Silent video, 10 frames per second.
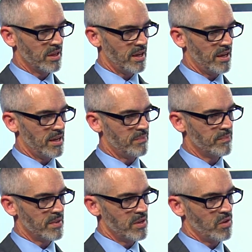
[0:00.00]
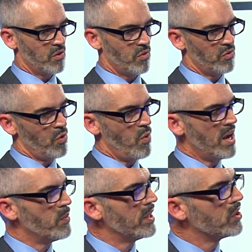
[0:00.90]
the way
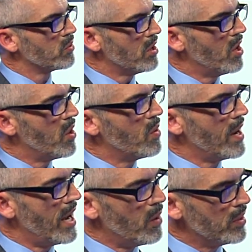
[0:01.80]
we grow, how we